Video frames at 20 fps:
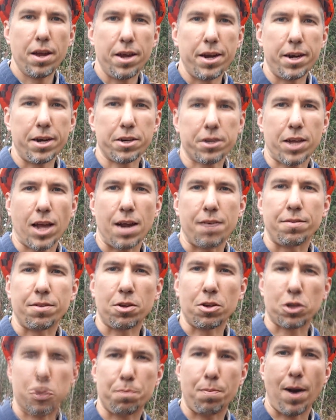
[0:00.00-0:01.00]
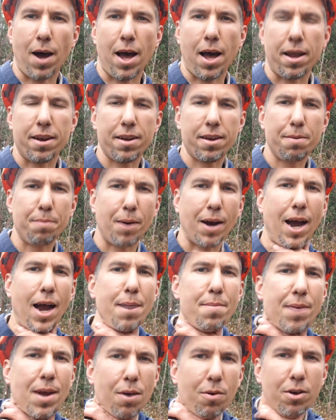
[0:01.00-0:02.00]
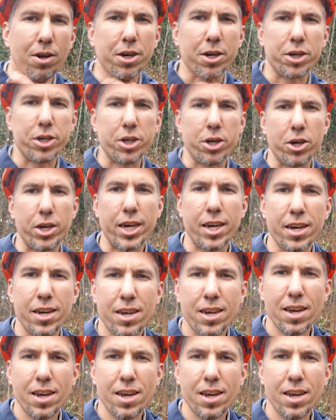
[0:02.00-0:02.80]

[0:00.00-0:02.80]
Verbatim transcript: Here's kind of a little spot behind me I wanted to show you.